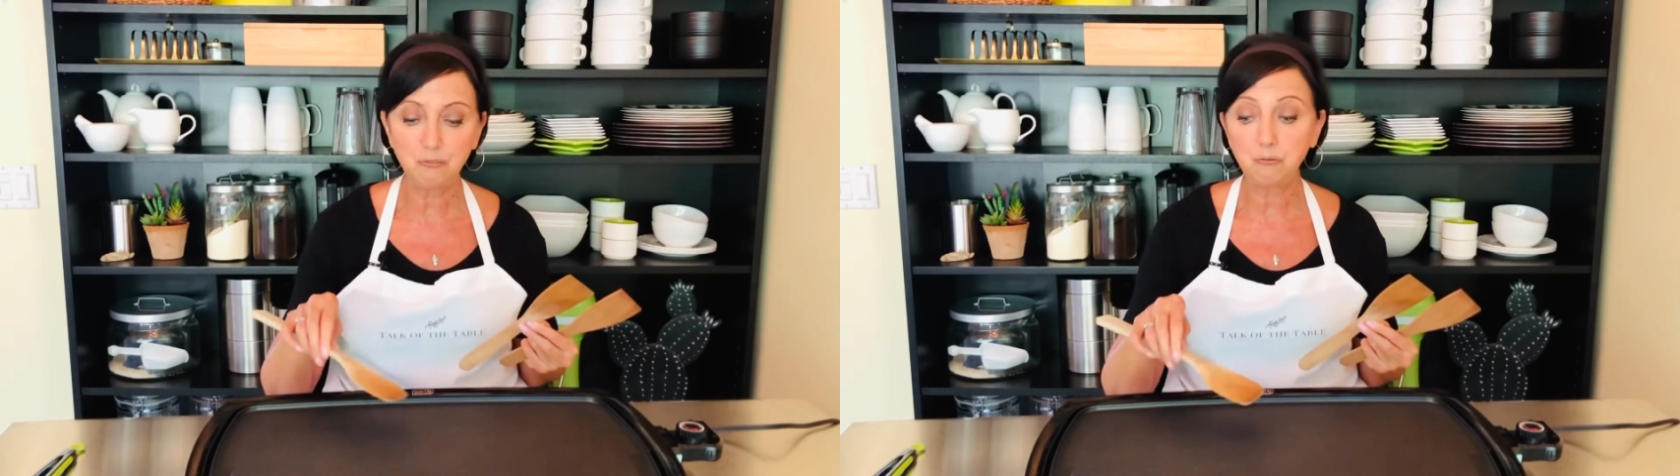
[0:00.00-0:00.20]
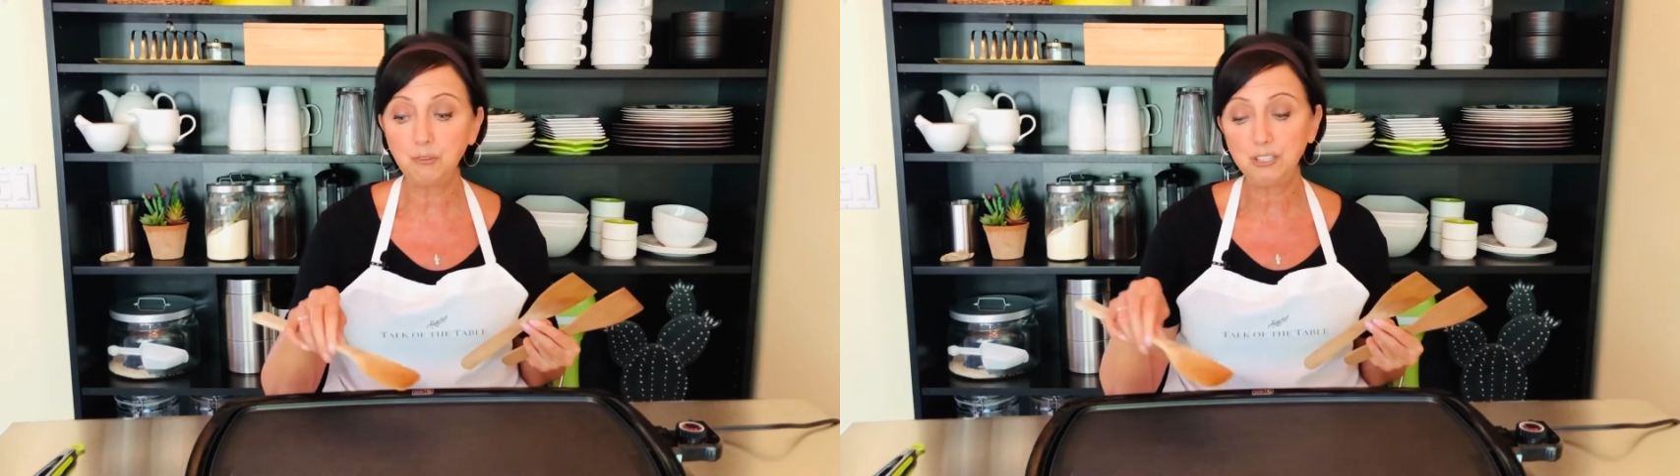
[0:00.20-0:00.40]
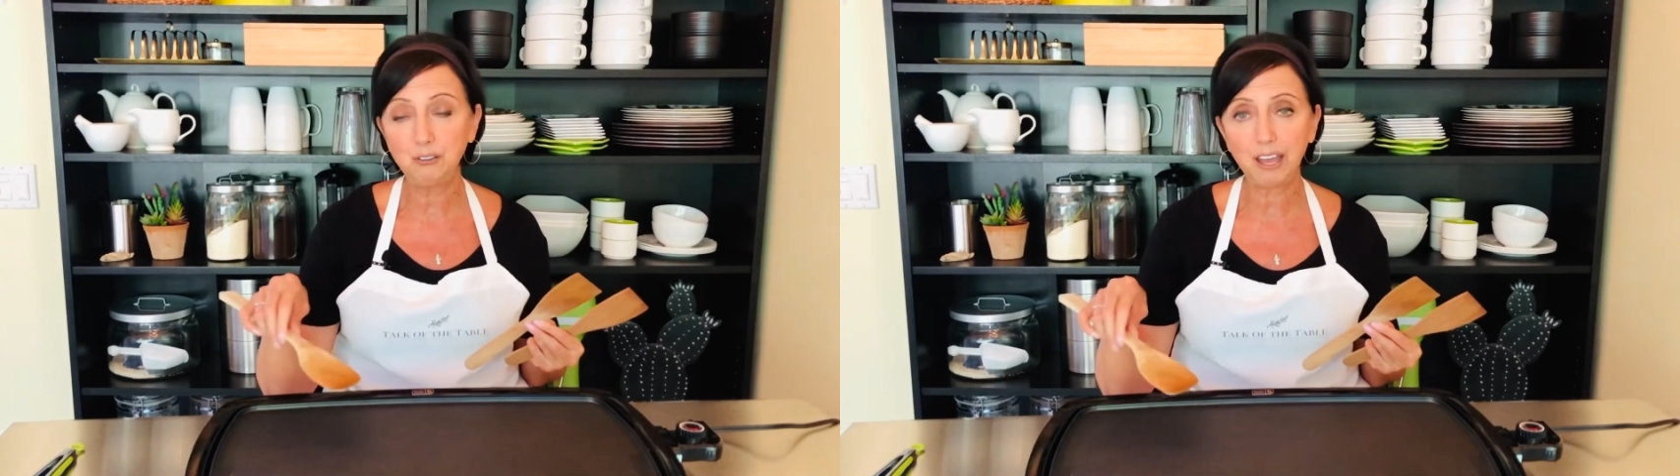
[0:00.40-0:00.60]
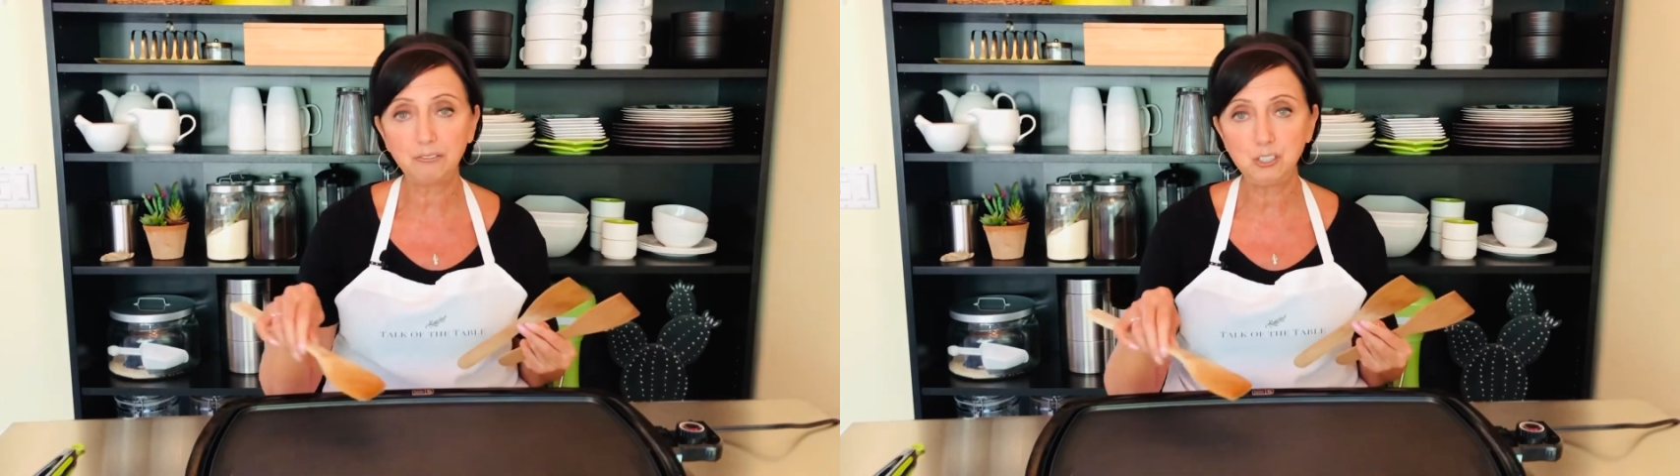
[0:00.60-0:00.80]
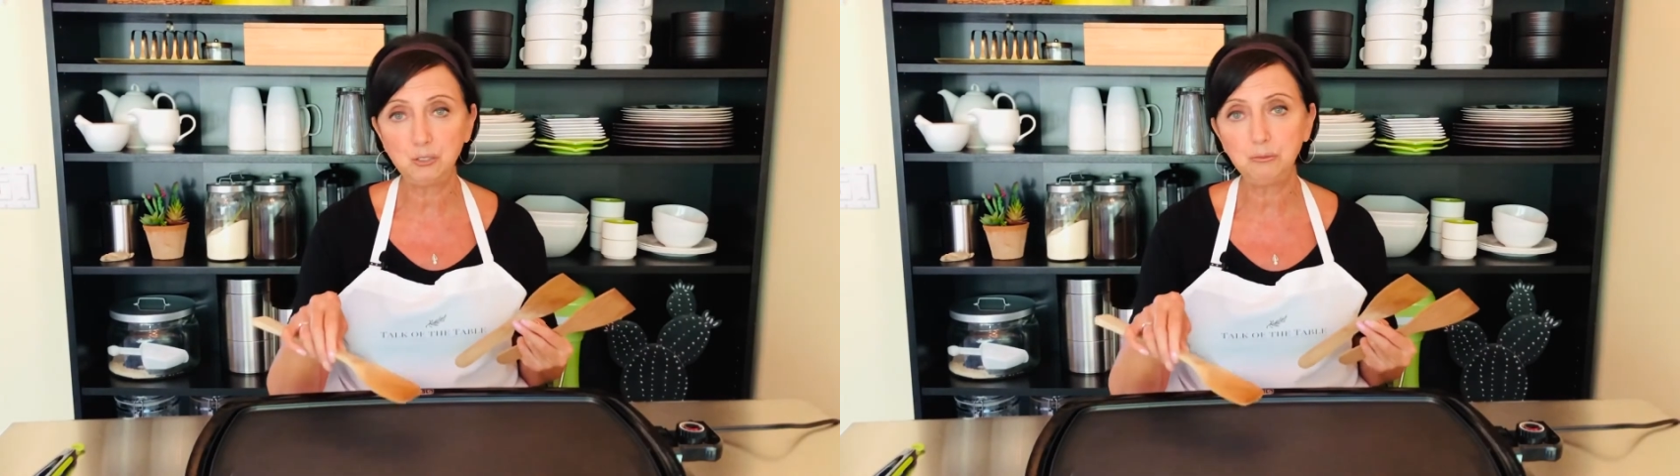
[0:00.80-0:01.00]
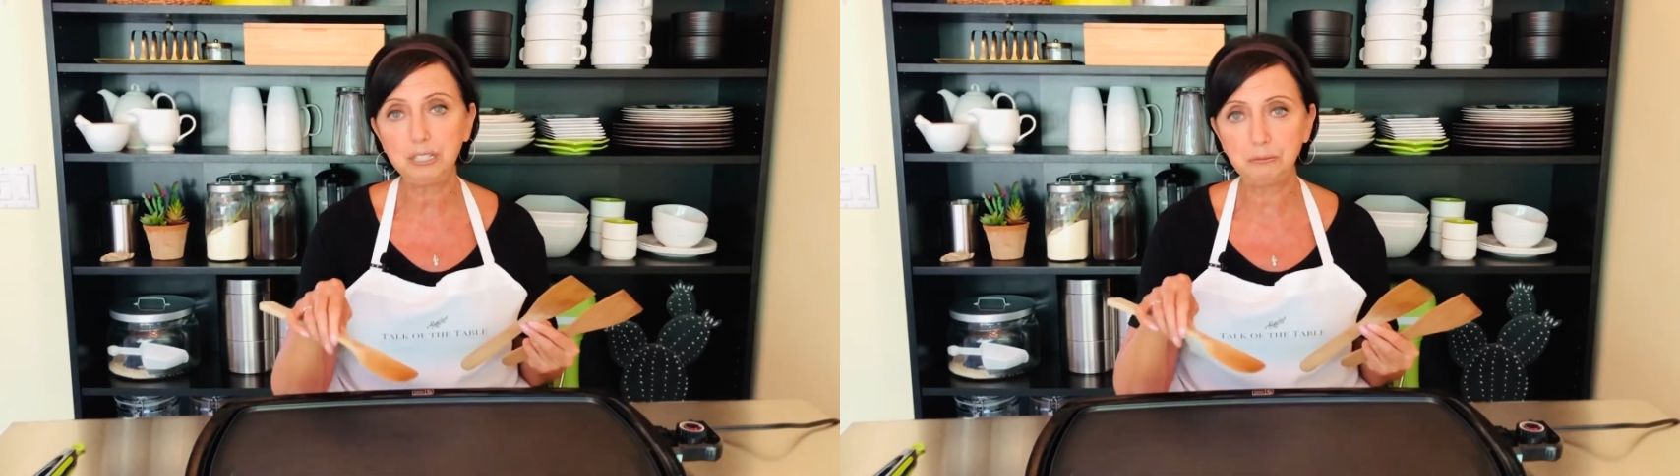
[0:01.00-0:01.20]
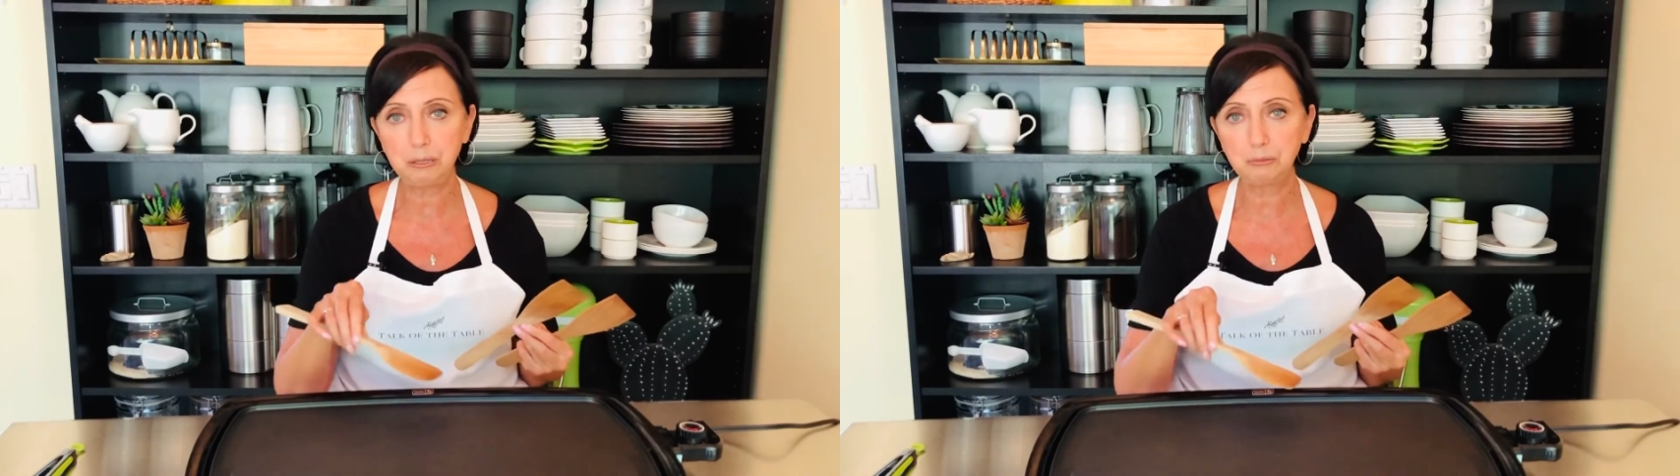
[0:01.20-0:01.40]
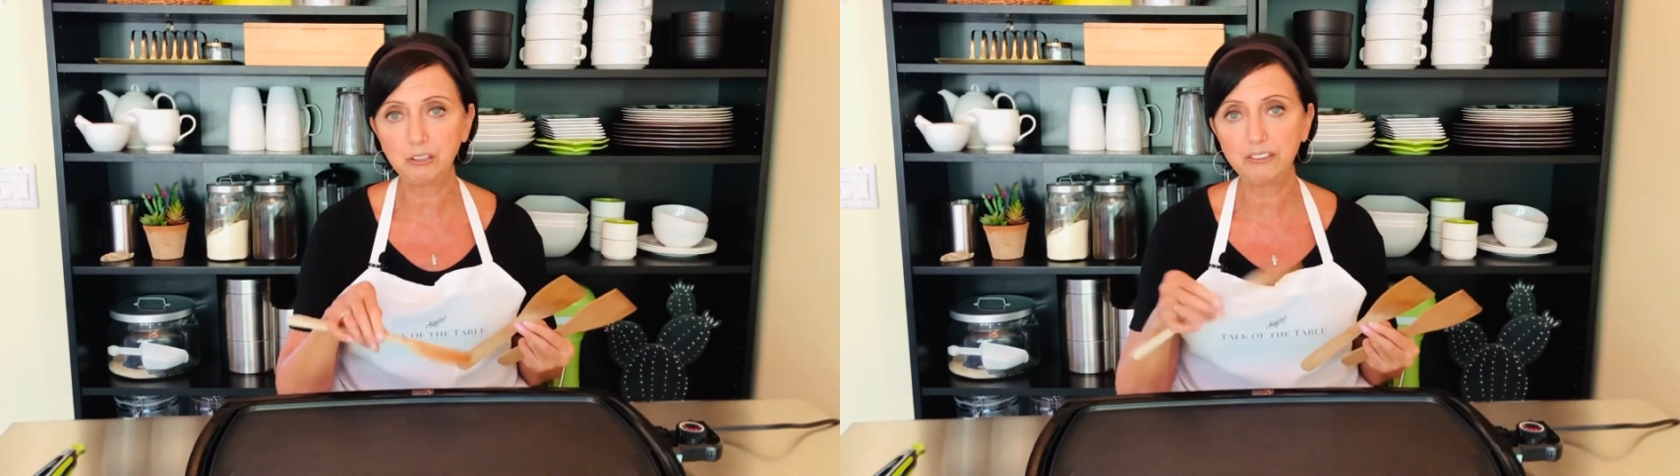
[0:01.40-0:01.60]
when you have too many
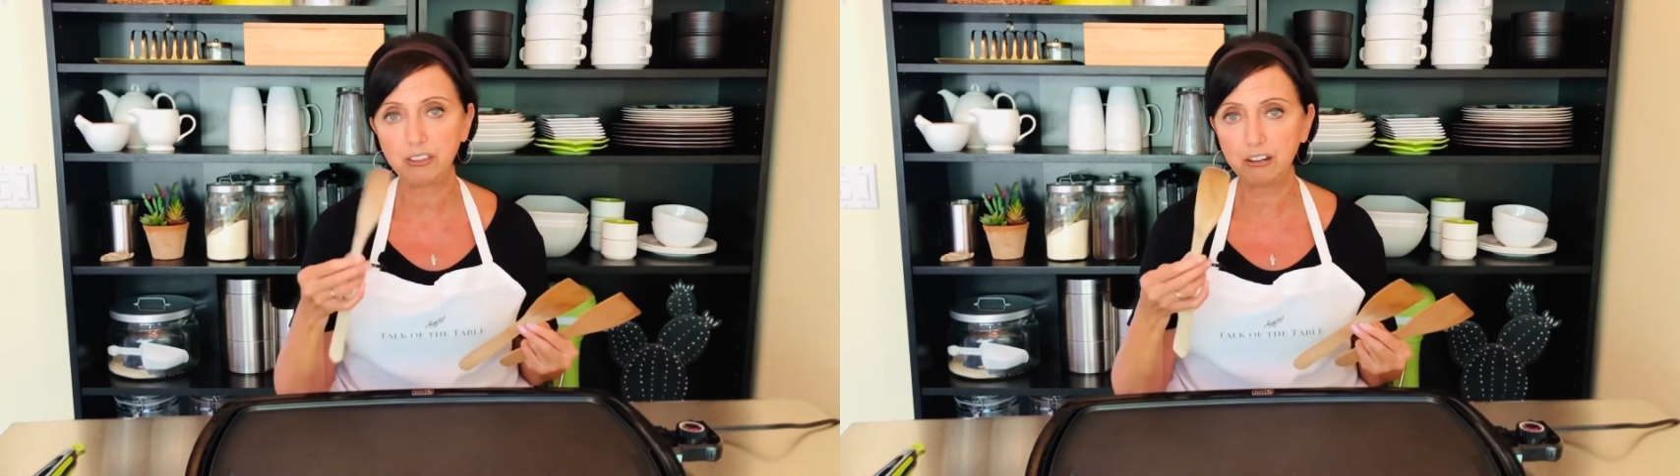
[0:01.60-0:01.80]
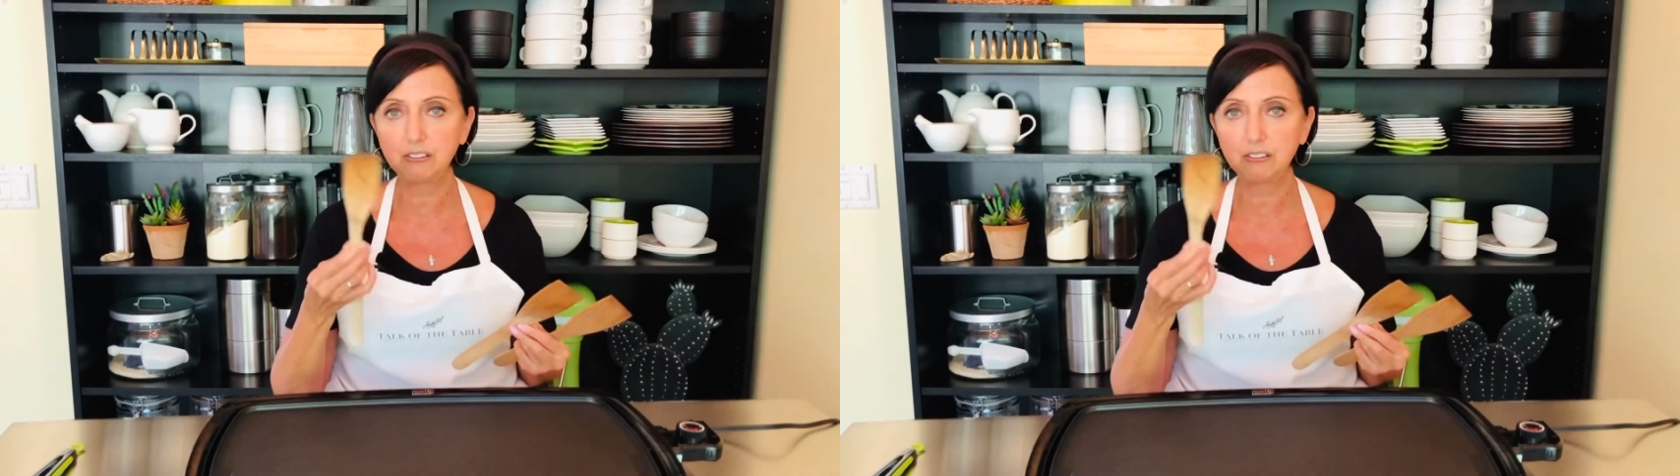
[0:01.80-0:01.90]
people out there,